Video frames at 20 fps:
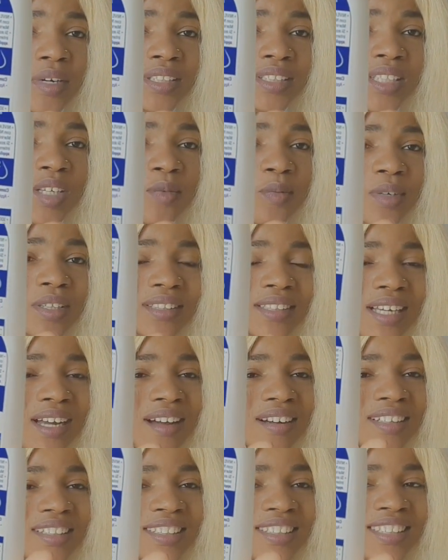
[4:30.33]
with
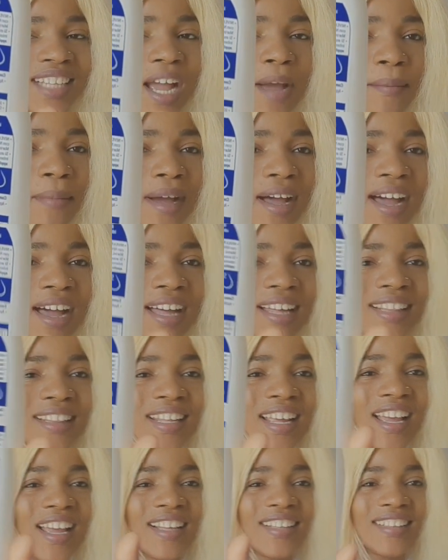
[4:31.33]
so
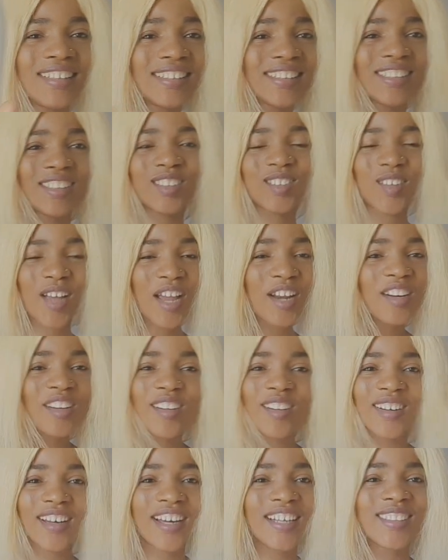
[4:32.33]
you do
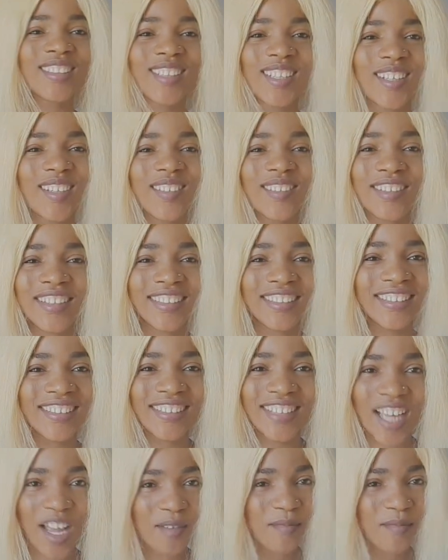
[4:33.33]
not need to apply